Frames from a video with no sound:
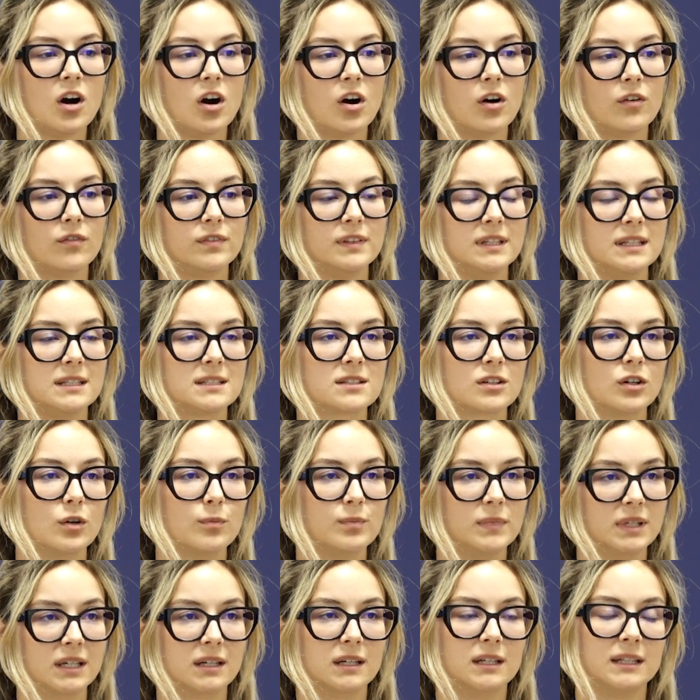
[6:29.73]
of these
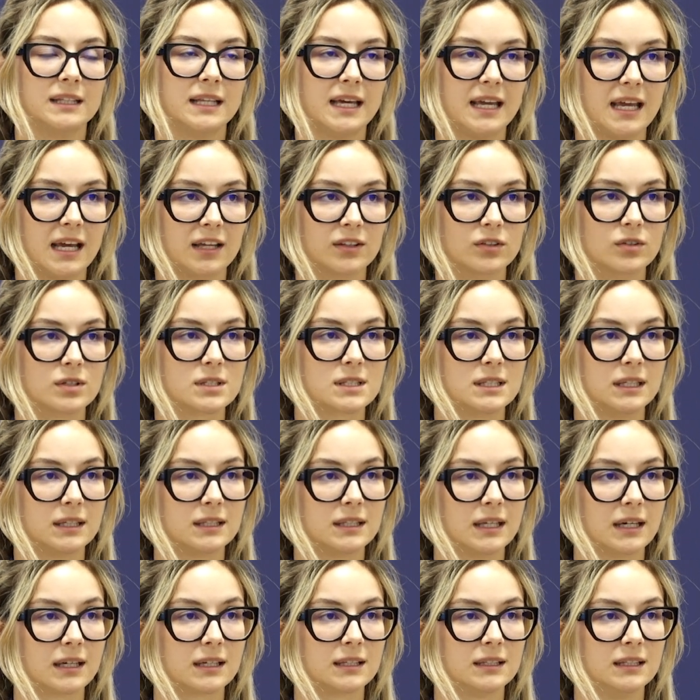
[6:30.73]
optical diagnostic
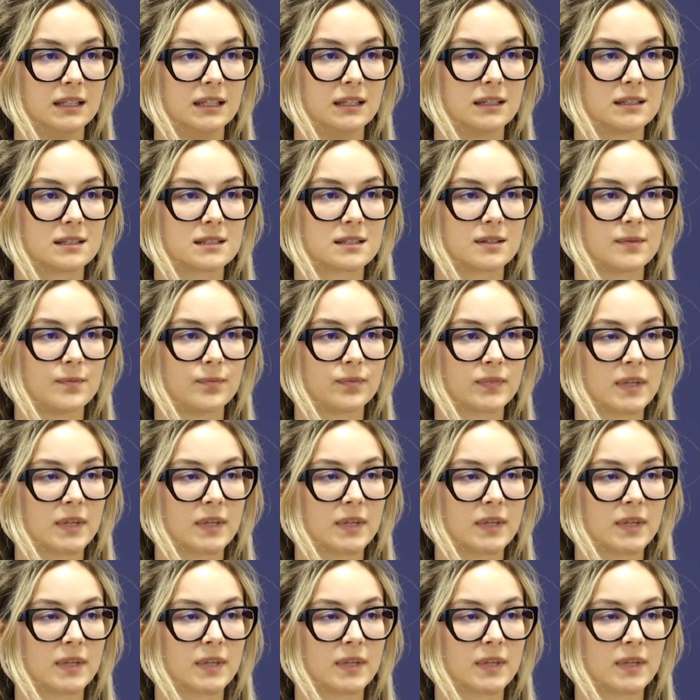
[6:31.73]
techniques.